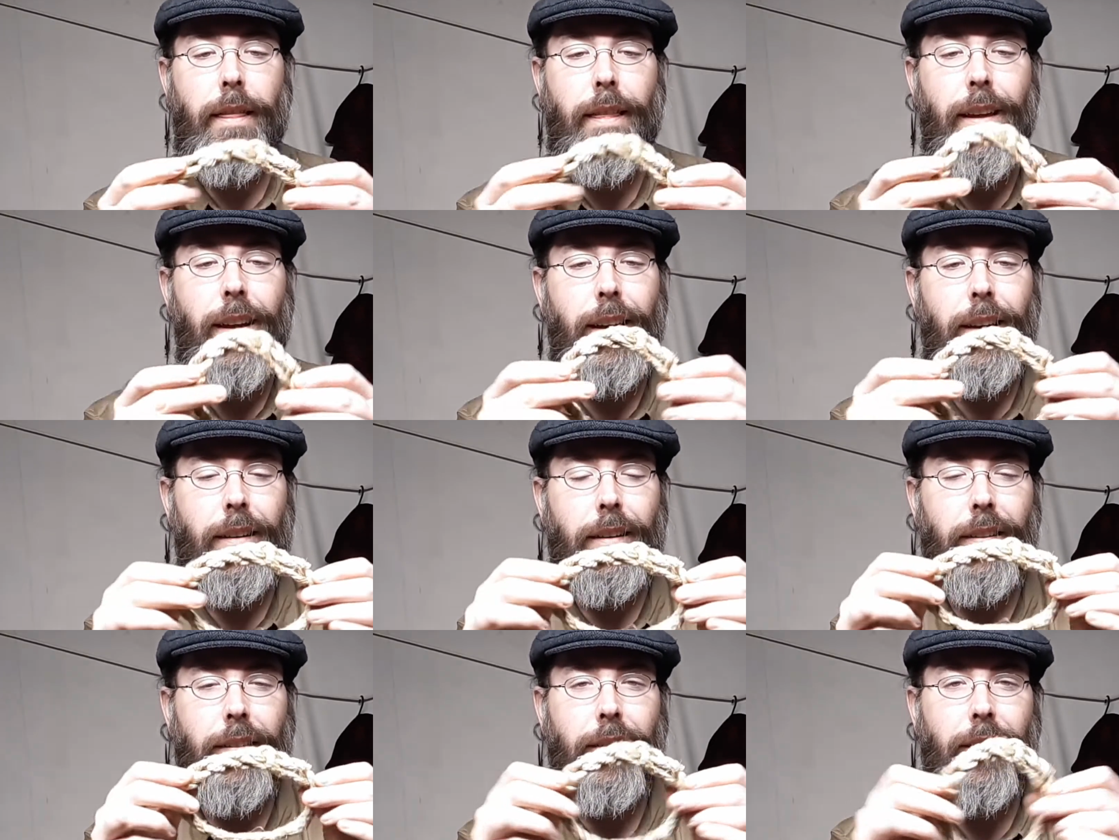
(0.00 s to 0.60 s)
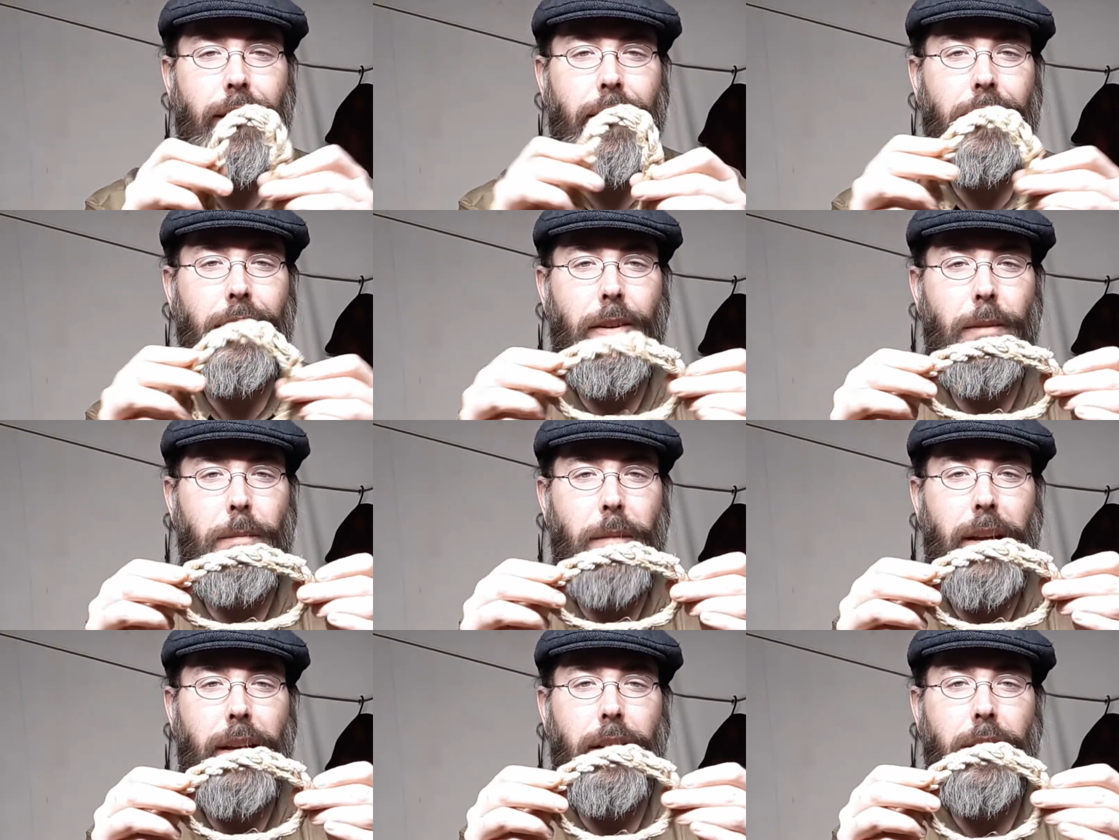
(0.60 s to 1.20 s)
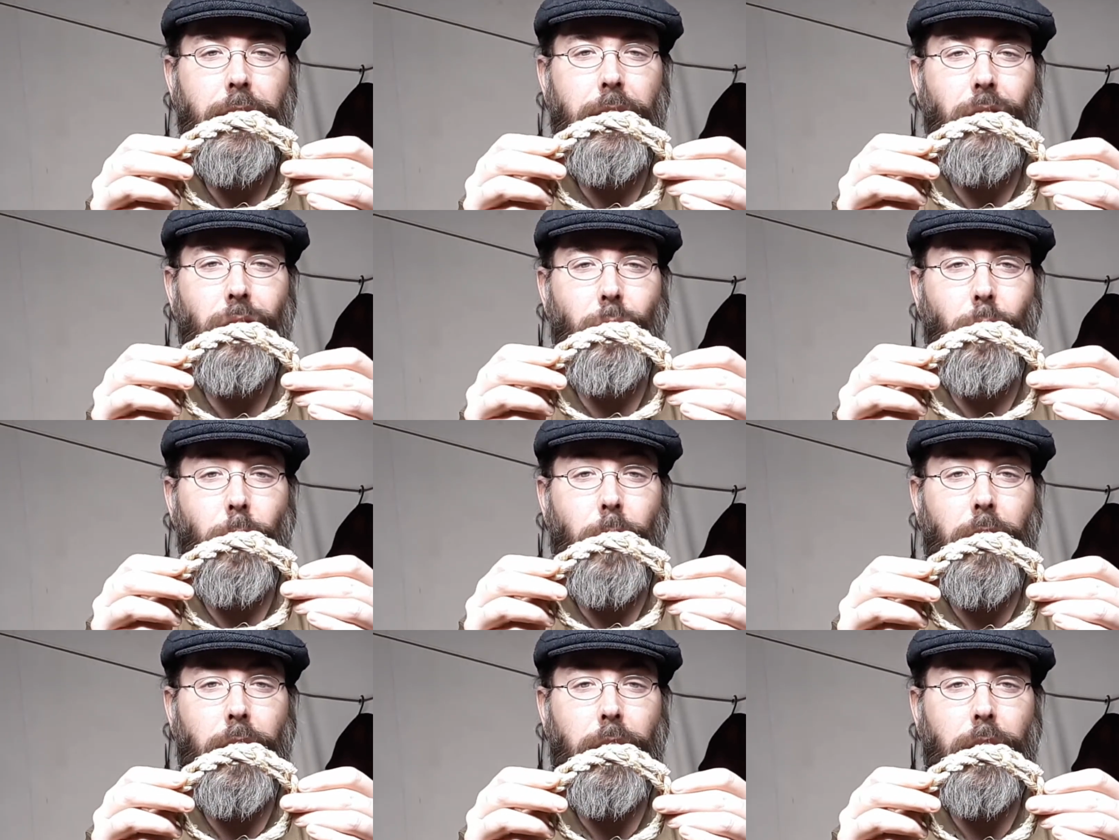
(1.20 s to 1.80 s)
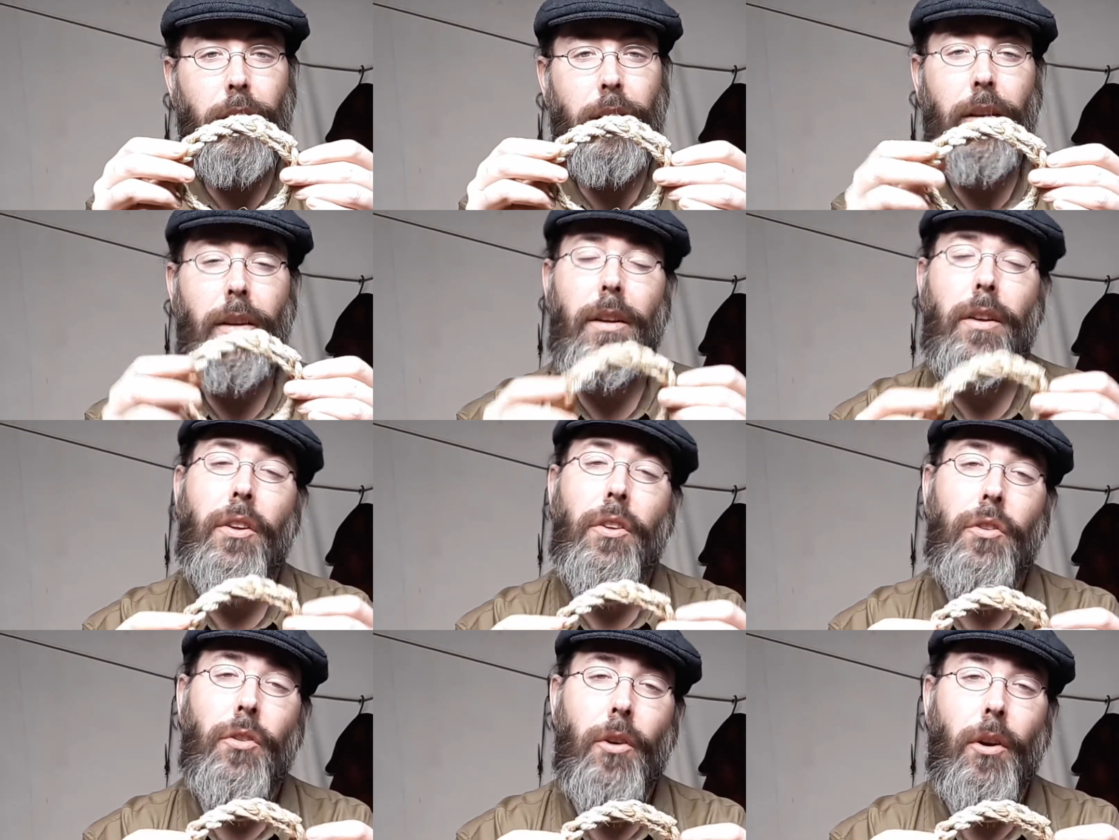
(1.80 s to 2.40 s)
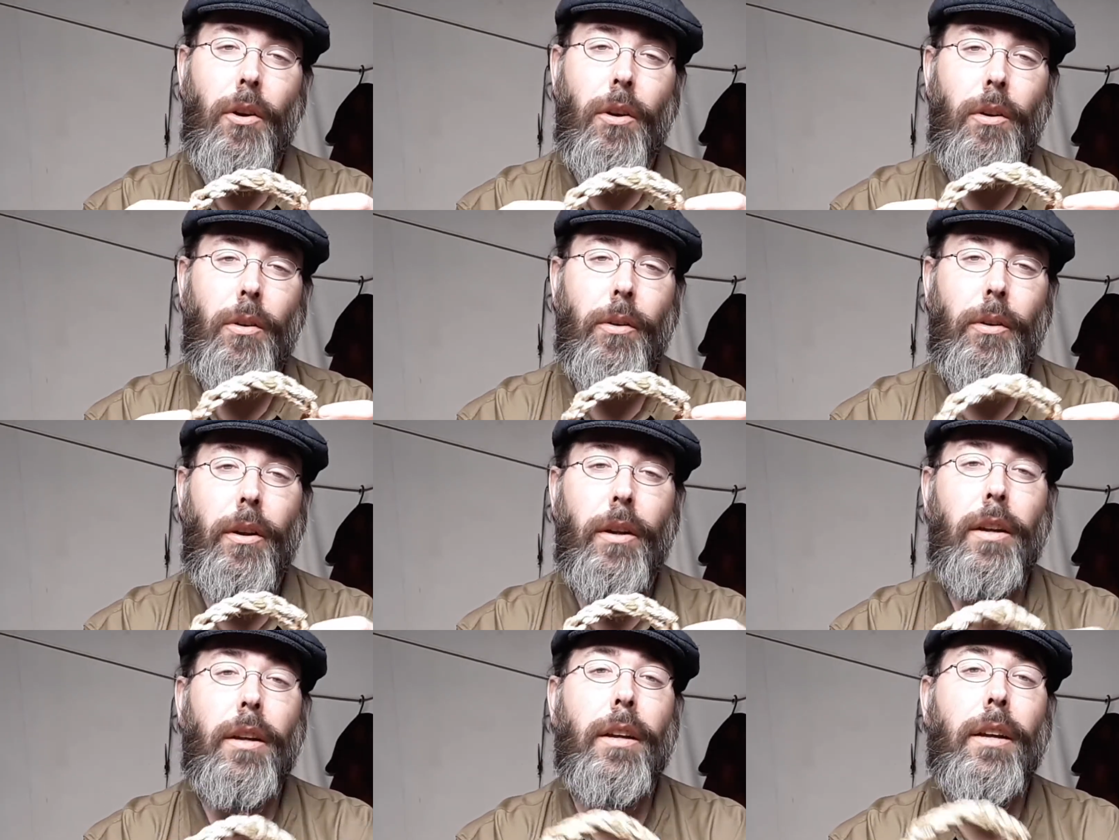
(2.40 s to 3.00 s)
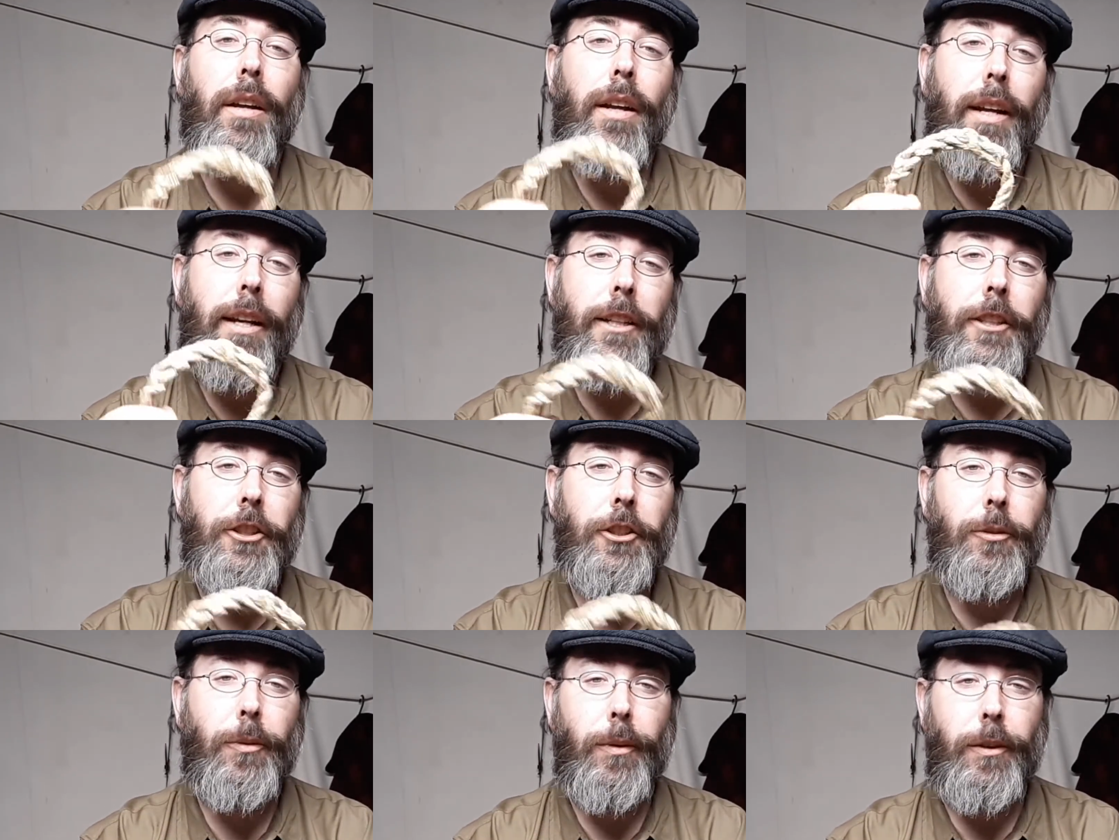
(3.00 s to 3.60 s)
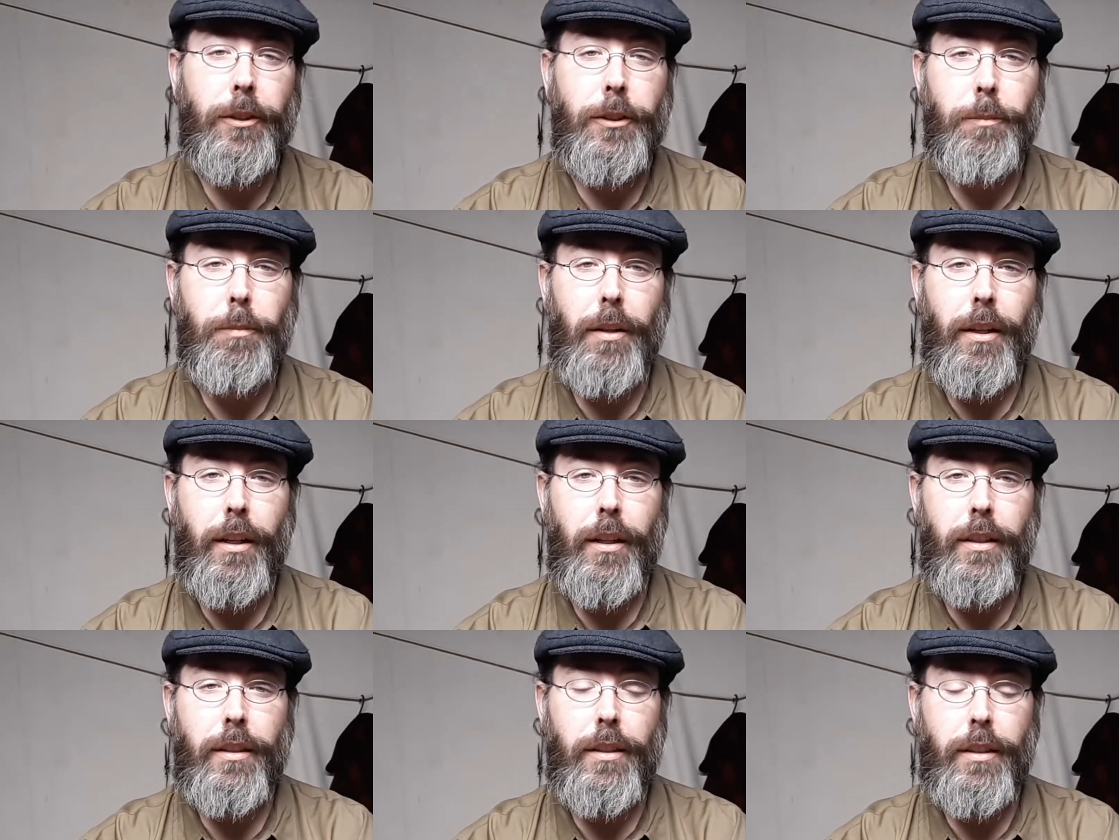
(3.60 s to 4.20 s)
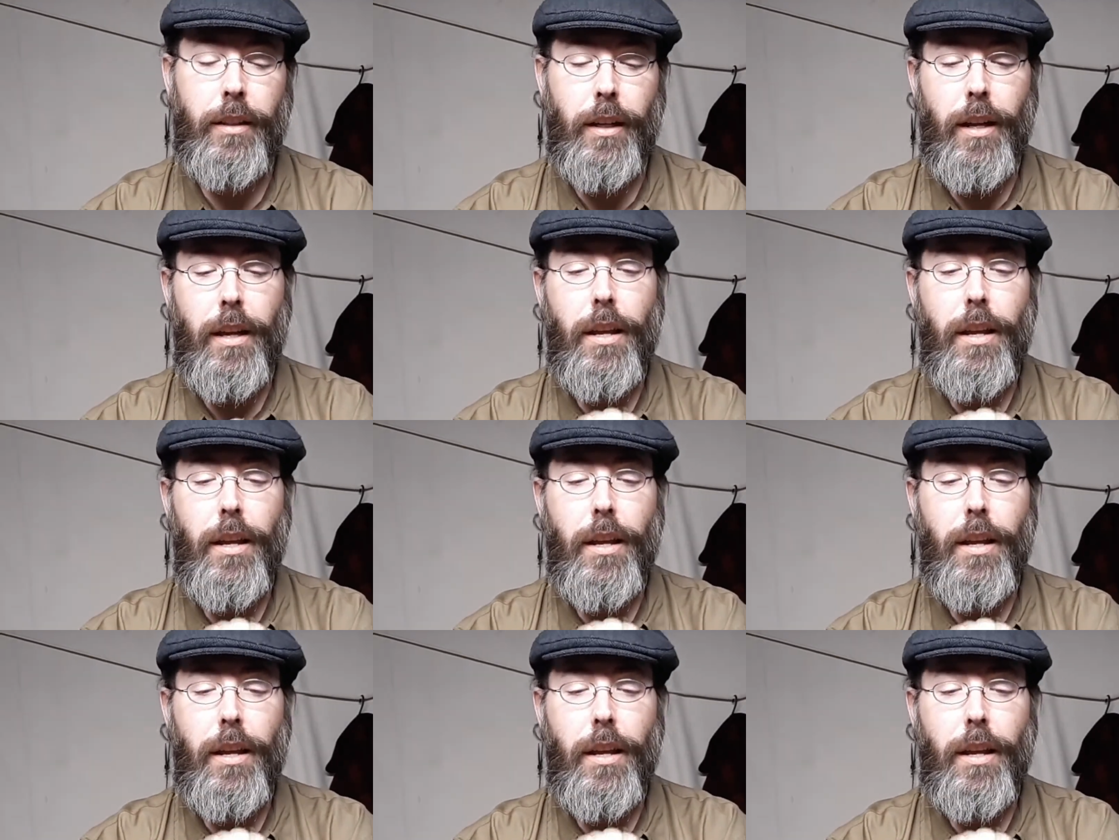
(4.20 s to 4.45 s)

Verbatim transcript: this, to make this ring, is called a short splice.